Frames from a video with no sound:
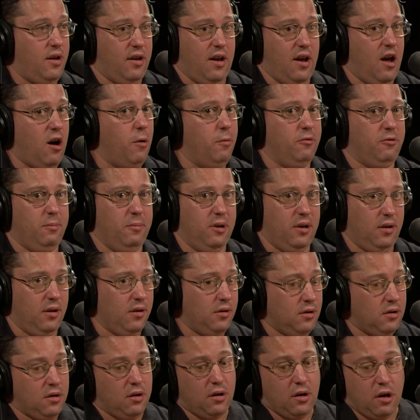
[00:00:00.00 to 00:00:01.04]
It helps me.
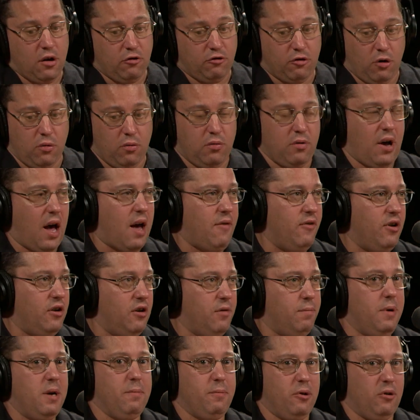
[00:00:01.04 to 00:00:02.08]
So having
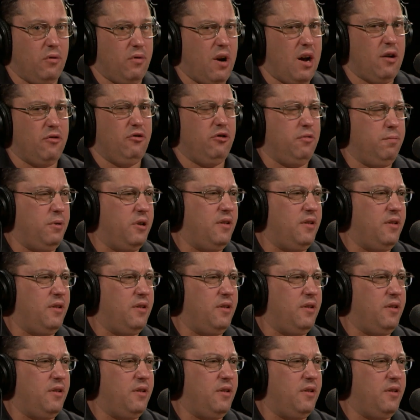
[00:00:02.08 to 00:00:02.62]
good people around you,